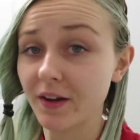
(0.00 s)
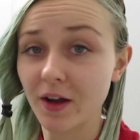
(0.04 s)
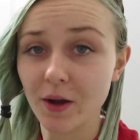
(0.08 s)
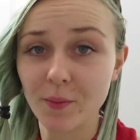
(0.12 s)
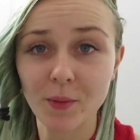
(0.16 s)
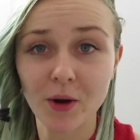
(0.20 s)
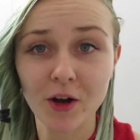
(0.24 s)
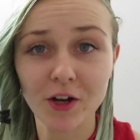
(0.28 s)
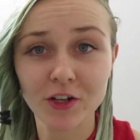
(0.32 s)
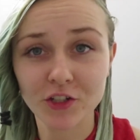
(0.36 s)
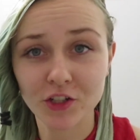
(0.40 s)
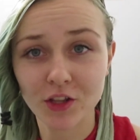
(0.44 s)

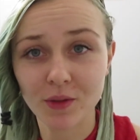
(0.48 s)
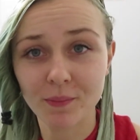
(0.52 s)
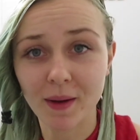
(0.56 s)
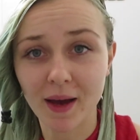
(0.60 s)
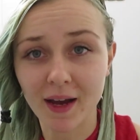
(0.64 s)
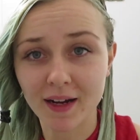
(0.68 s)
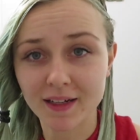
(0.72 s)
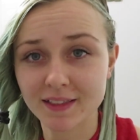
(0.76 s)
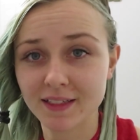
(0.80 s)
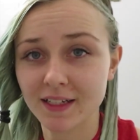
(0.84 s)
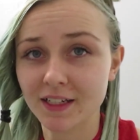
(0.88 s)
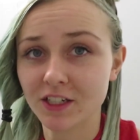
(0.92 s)
I'm on to the
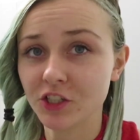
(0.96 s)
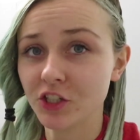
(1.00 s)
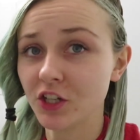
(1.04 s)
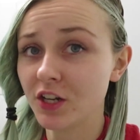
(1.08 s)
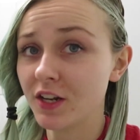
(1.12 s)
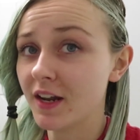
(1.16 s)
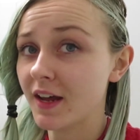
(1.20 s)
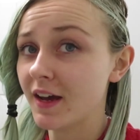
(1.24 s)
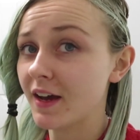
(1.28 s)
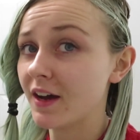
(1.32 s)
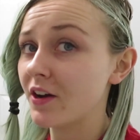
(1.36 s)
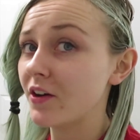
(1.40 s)
back
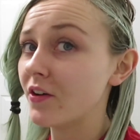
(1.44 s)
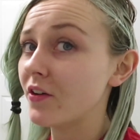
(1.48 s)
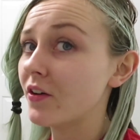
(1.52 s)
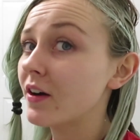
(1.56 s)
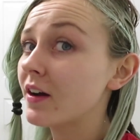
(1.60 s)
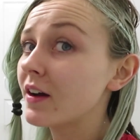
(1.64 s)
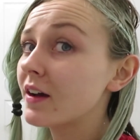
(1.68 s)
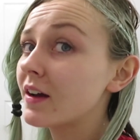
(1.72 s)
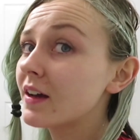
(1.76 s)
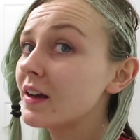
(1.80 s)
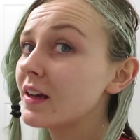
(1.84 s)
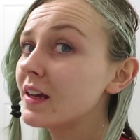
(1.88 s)
section
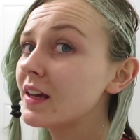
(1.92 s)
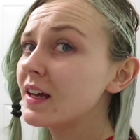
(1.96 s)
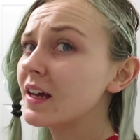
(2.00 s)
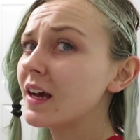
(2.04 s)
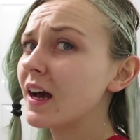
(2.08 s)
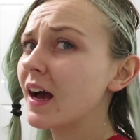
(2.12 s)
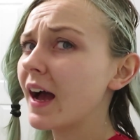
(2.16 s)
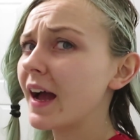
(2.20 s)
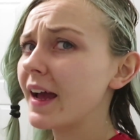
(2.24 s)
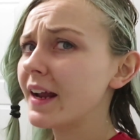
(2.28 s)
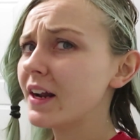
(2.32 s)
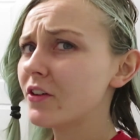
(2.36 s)
now.
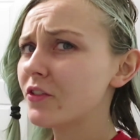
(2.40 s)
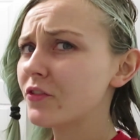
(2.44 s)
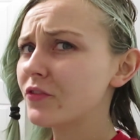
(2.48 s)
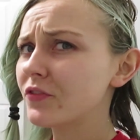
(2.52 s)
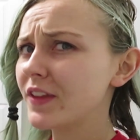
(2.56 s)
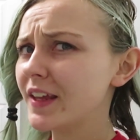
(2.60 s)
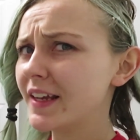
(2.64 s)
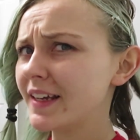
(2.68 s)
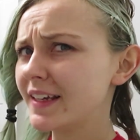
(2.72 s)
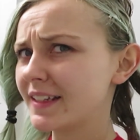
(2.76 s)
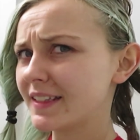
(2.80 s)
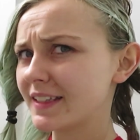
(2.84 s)
I don't
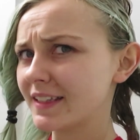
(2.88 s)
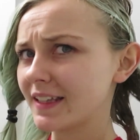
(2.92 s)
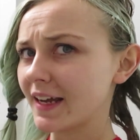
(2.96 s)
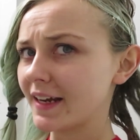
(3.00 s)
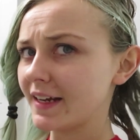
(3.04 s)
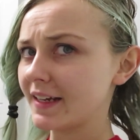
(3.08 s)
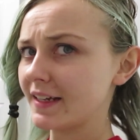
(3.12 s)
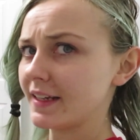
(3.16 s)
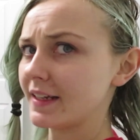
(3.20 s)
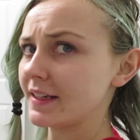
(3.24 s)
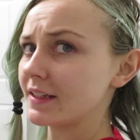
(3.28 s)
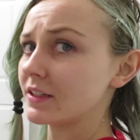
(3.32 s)
think it's
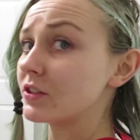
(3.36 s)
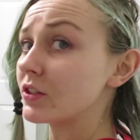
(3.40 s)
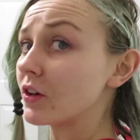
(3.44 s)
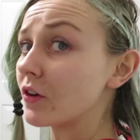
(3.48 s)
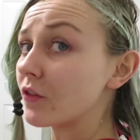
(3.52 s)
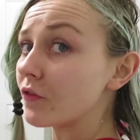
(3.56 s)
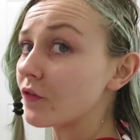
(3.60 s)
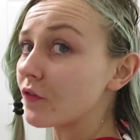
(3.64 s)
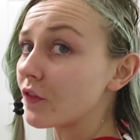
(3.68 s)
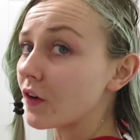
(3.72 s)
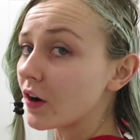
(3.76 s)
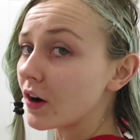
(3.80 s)
lightening
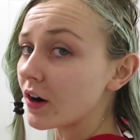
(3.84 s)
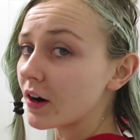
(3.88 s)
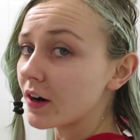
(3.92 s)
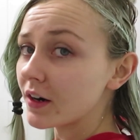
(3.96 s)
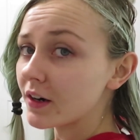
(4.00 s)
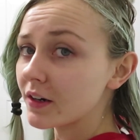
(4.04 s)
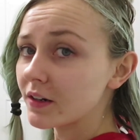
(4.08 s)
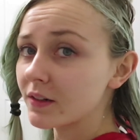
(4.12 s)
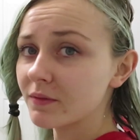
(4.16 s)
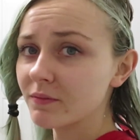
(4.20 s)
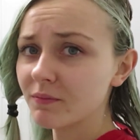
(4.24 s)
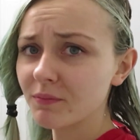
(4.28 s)
so
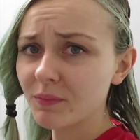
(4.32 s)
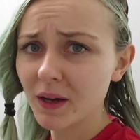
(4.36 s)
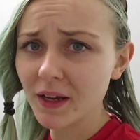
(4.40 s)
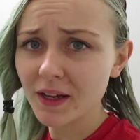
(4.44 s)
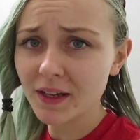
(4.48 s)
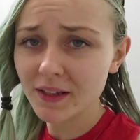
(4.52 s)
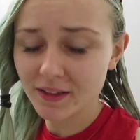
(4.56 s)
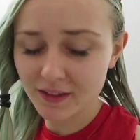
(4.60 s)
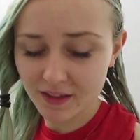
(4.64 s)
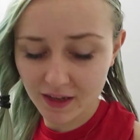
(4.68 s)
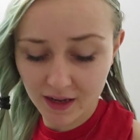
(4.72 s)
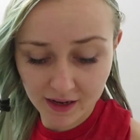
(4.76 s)
far,
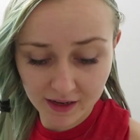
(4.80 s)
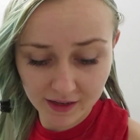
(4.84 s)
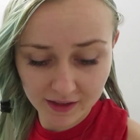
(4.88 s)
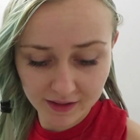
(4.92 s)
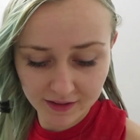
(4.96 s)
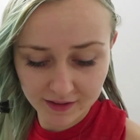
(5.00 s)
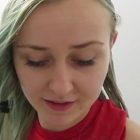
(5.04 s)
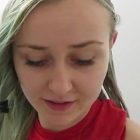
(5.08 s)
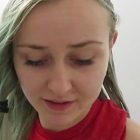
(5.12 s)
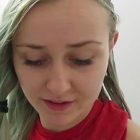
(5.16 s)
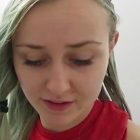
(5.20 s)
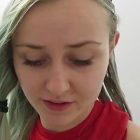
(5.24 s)
but
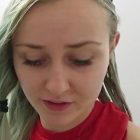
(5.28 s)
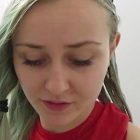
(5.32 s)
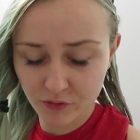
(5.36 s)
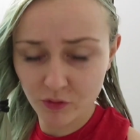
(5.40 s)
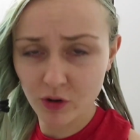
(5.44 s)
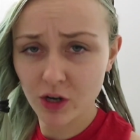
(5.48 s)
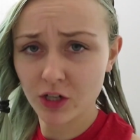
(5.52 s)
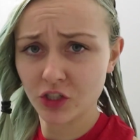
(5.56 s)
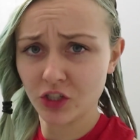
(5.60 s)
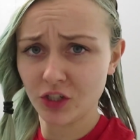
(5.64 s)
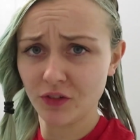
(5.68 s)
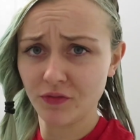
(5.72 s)
I
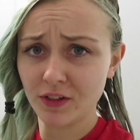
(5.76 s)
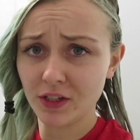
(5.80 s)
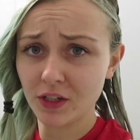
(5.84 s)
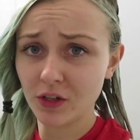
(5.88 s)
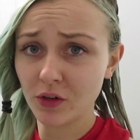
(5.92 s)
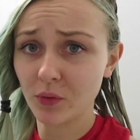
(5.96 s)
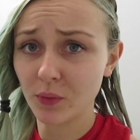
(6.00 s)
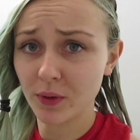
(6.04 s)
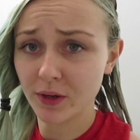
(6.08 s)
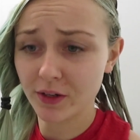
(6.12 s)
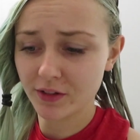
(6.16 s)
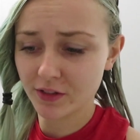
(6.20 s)
watched a
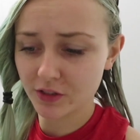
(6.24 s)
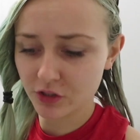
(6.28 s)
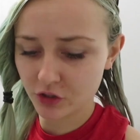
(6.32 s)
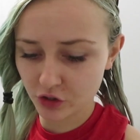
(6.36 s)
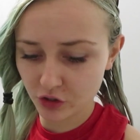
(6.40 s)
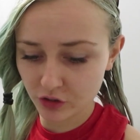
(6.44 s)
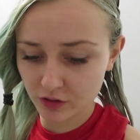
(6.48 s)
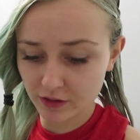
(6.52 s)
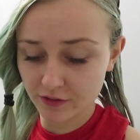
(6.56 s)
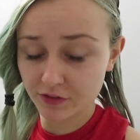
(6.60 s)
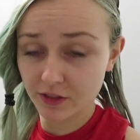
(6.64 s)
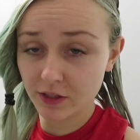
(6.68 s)
video where this
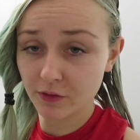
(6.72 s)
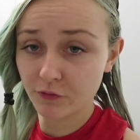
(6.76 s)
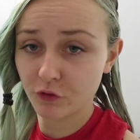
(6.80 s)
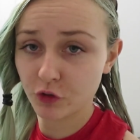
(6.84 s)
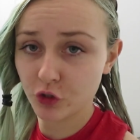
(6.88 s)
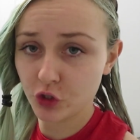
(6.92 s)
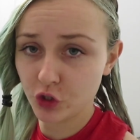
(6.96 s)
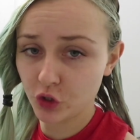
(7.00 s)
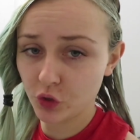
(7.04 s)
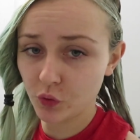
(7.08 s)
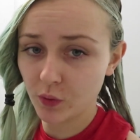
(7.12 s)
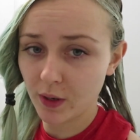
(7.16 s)
girl left it in
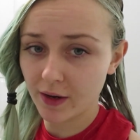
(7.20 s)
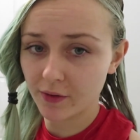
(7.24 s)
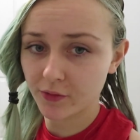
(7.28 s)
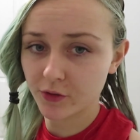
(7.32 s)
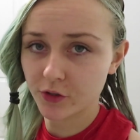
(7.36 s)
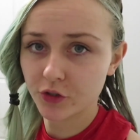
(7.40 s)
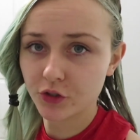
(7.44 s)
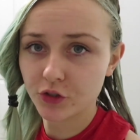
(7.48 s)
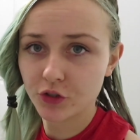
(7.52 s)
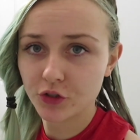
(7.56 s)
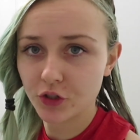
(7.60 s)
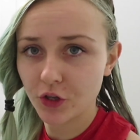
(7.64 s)
for 2
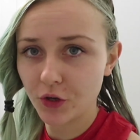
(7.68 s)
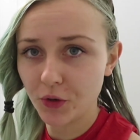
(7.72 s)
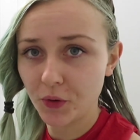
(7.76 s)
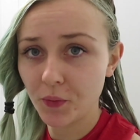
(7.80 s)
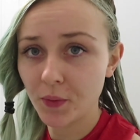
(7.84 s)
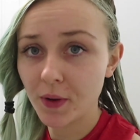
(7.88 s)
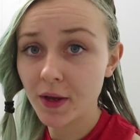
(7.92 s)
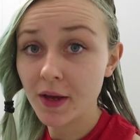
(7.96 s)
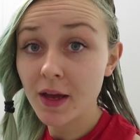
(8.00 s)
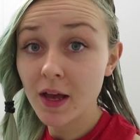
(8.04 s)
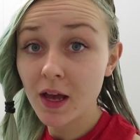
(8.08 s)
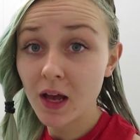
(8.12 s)
hours, so
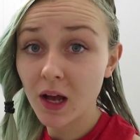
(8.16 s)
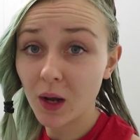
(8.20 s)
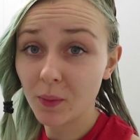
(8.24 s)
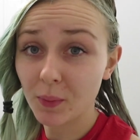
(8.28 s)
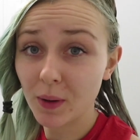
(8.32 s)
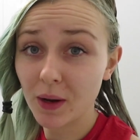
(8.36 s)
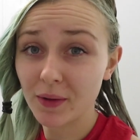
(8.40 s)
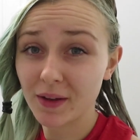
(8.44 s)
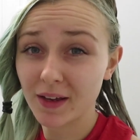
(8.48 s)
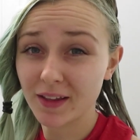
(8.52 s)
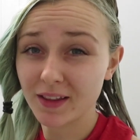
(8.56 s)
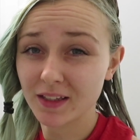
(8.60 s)
I'll
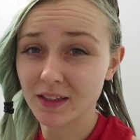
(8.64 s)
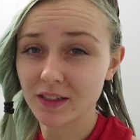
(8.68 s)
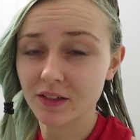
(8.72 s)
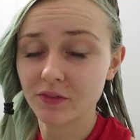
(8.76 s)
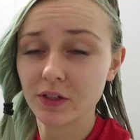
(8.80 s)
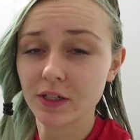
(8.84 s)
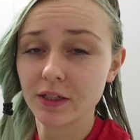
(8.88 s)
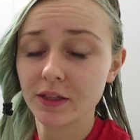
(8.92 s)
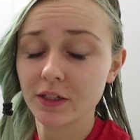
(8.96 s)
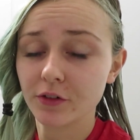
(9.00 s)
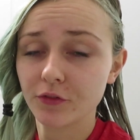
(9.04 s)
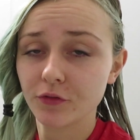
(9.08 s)
probably have to leave
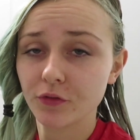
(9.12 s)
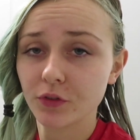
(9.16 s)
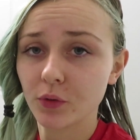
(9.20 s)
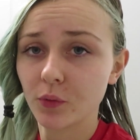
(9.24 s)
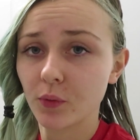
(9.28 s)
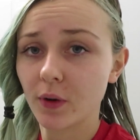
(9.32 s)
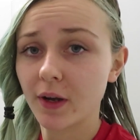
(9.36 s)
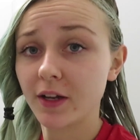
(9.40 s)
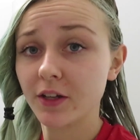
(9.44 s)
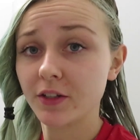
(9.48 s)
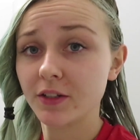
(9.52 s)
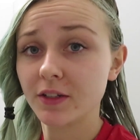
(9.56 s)
it in there for
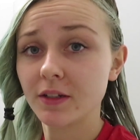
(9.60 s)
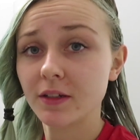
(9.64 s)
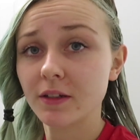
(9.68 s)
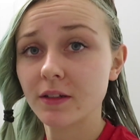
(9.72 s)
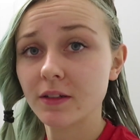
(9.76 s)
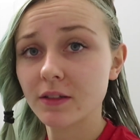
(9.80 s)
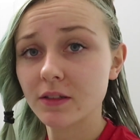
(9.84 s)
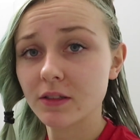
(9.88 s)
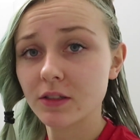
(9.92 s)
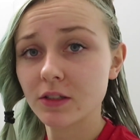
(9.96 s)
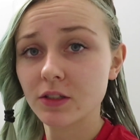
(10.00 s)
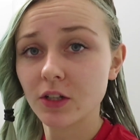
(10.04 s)
a while
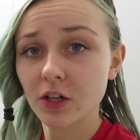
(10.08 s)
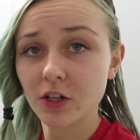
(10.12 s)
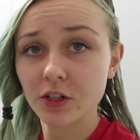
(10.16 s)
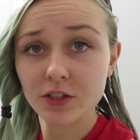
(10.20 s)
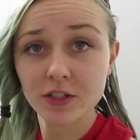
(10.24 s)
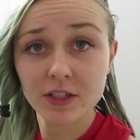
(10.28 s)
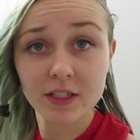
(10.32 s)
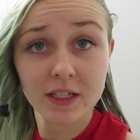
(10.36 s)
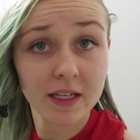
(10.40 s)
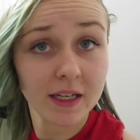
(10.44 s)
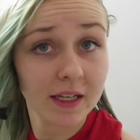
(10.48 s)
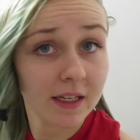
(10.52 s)
to start
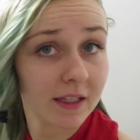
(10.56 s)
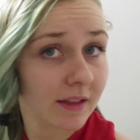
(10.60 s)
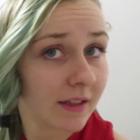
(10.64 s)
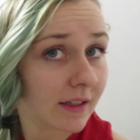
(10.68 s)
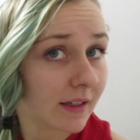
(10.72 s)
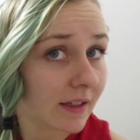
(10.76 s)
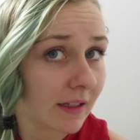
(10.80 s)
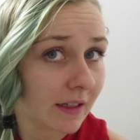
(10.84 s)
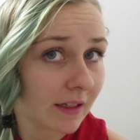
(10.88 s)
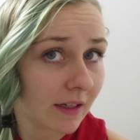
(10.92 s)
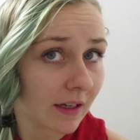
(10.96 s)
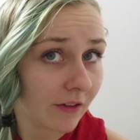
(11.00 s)
seeing
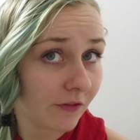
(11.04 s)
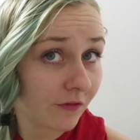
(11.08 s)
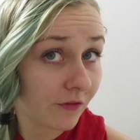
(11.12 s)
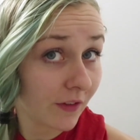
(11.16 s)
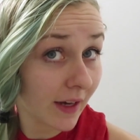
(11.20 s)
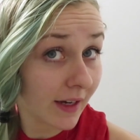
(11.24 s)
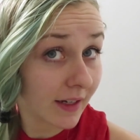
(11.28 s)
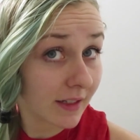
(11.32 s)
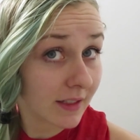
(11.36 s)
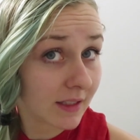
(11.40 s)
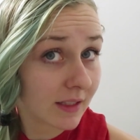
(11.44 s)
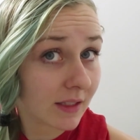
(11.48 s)
the
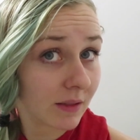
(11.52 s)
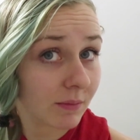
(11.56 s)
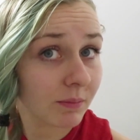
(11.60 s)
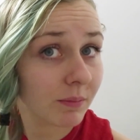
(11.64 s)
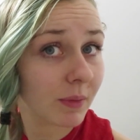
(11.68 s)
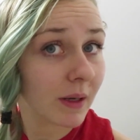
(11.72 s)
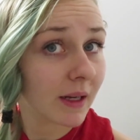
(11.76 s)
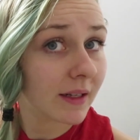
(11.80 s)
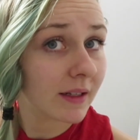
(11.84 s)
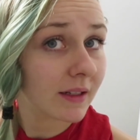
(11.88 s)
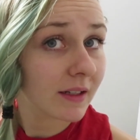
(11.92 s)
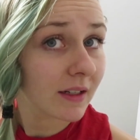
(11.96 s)
effects.
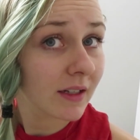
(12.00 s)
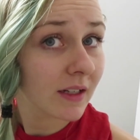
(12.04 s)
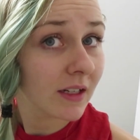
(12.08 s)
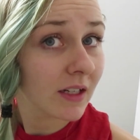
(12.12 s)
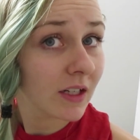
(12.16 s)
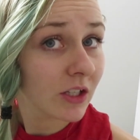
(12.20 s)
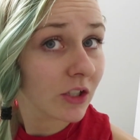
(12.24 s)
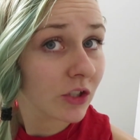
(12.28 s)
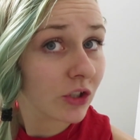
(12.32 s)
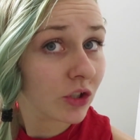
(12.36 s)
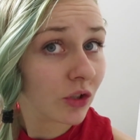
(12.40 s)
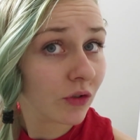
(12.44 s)
But
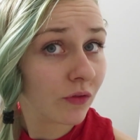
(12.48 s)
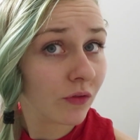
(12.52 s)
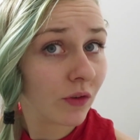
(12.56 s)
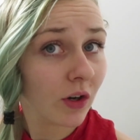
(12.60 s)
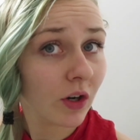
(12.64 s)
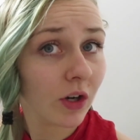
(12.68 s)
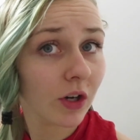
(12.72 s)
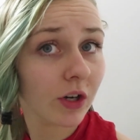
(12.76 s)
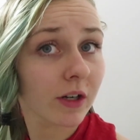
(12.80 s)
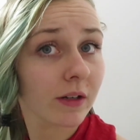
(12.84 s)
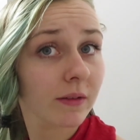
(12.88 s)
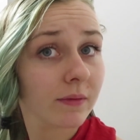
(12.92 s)
so
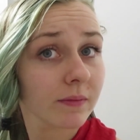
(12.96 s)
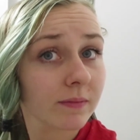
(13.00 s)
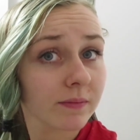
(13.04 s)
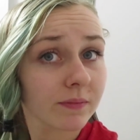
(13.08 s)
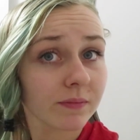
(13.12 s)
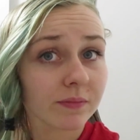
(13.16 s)
far,